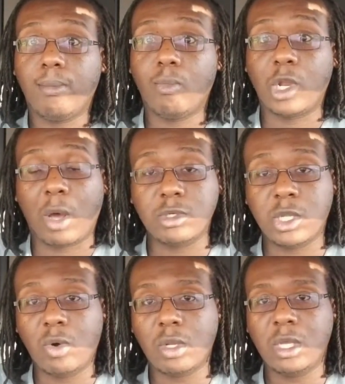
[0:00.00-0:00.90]
When I was
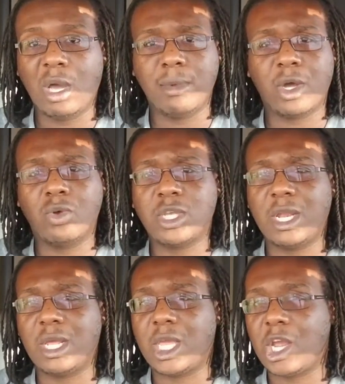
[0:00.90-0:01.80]
locally, I'm not gonna say I
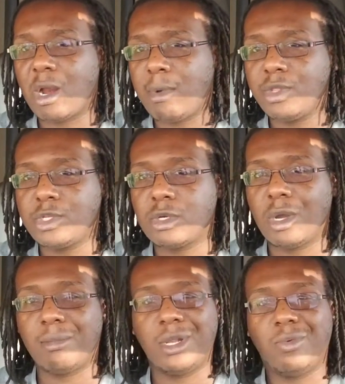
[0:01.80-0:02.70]
didn't care about the
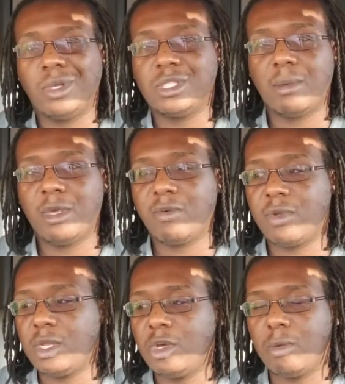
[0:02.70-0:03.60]
truck, but it wasn't that big of a
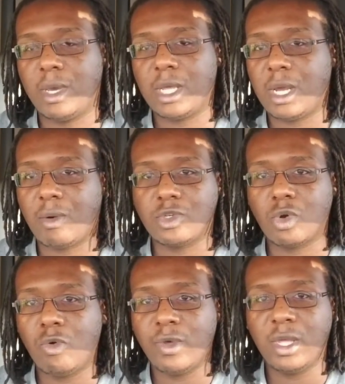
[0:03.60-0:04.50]
deal, man. I
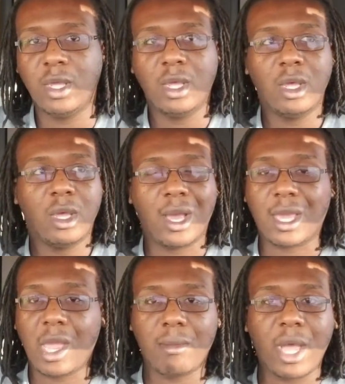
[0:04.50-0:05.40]
drove it, I
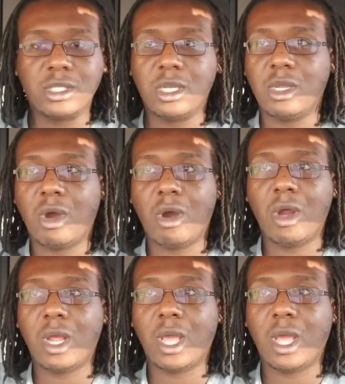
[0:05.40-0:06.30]
came back to the
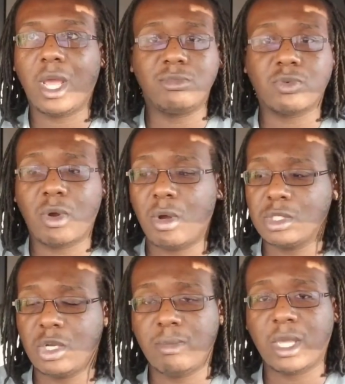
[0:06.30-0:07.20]
yard, hey, something's wrong,
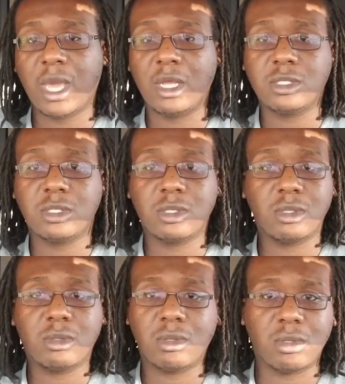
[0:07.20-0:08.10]
tell the mechanics,
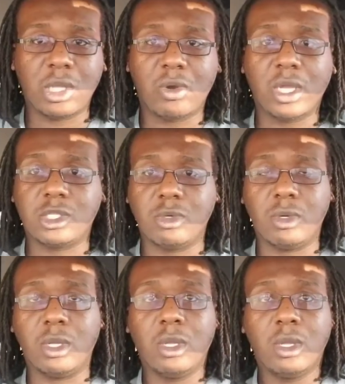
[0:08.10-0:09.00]
they'll get to it.